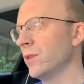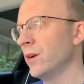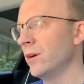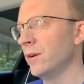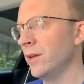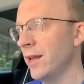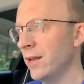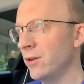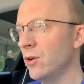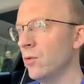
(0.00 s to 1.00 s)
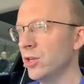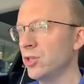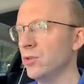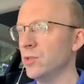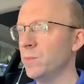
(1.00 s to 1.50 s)
So there it had no
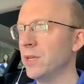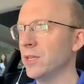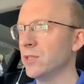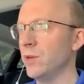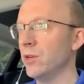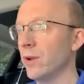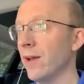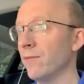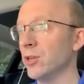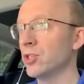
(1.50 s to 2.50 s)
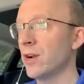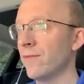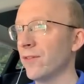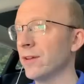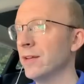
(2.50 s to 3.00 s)
issues because we don't have much
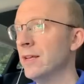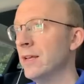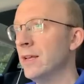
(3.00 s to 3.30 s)
traffic.